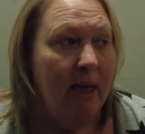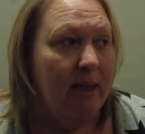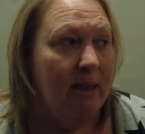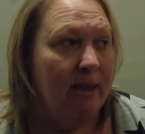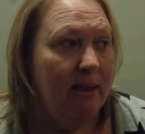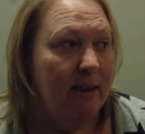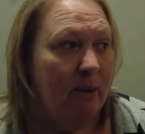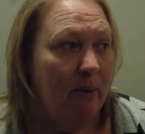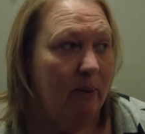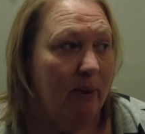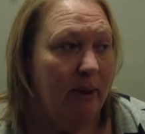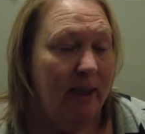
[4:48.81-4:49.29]

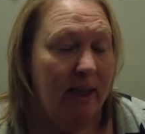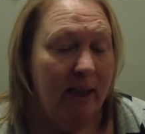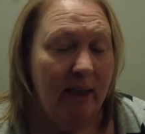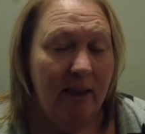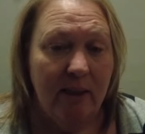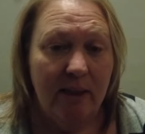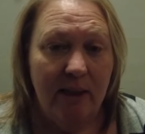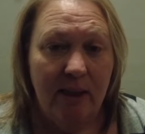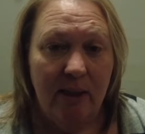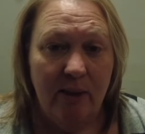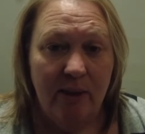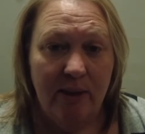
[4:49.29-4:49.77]
So I think
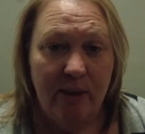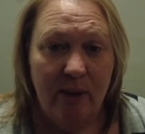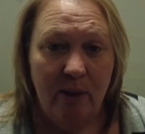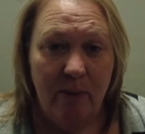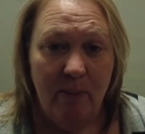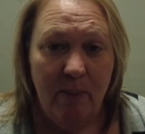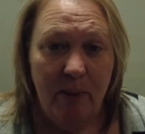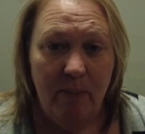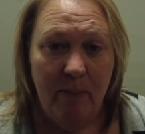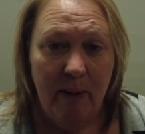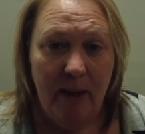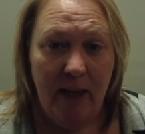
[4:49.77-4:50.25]
our dinner is going
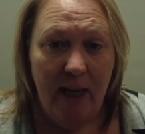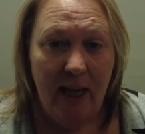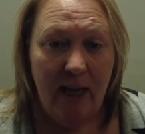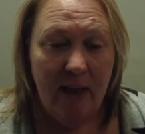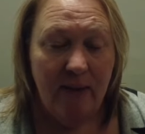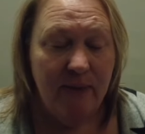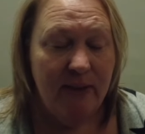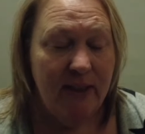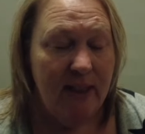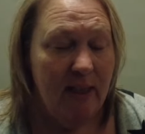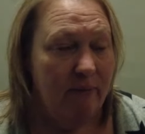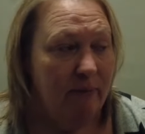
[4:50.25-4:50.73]
to be about
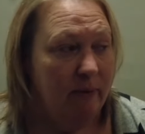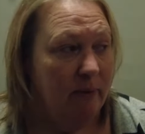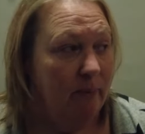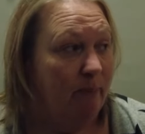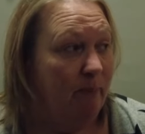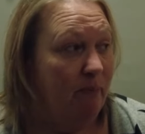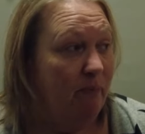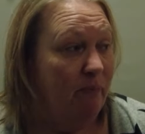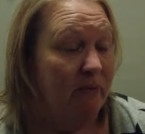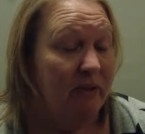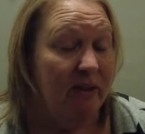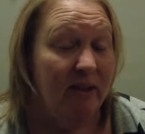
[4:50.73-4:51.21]
half seven.
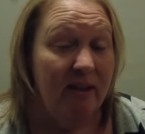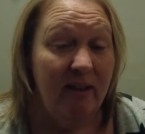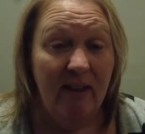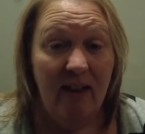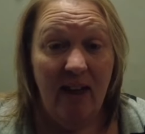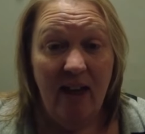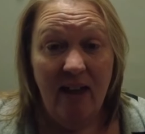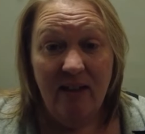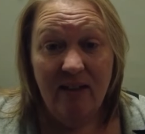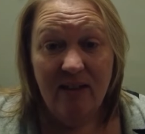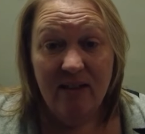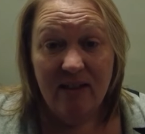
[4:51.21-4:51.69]
So
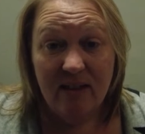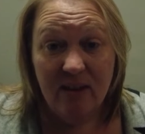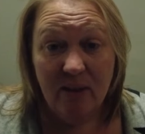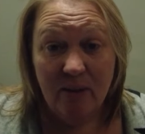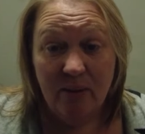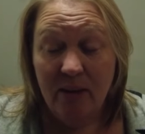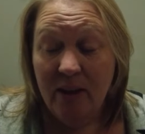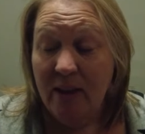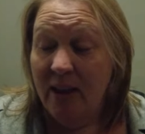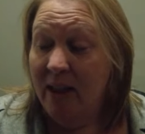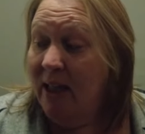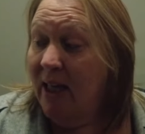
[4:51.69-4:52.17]
yeah,
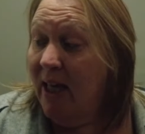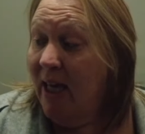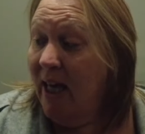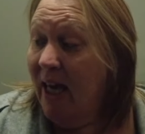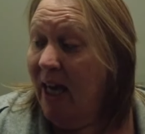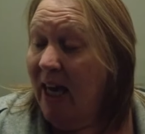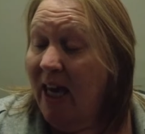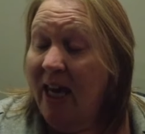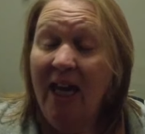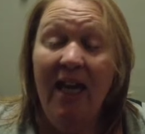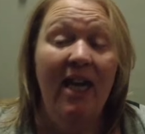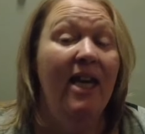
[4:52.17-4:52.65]
so
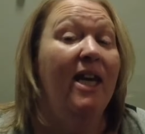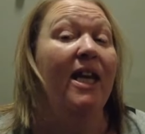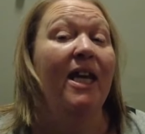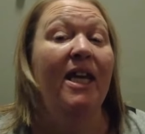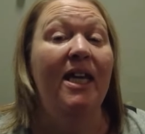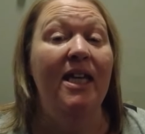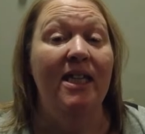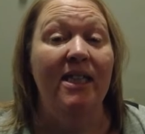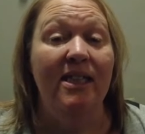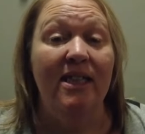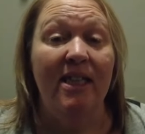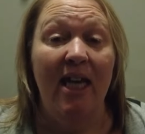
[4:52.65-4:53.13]
it
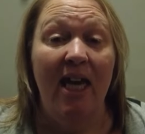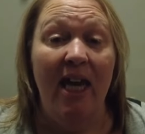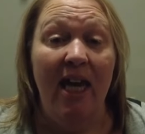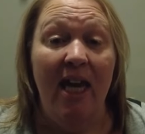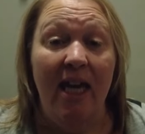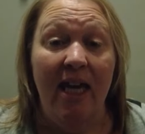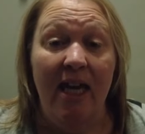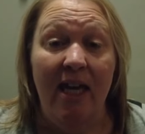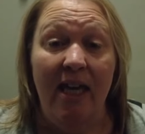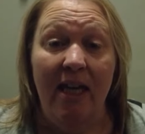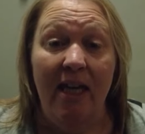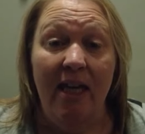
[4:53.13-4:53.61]
is
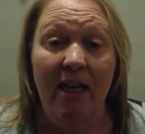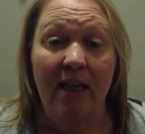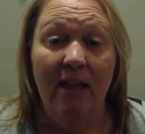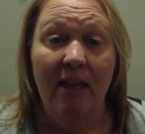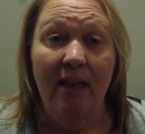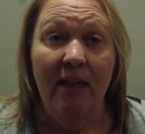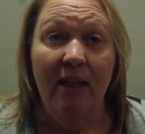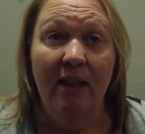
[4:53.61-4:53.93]
a,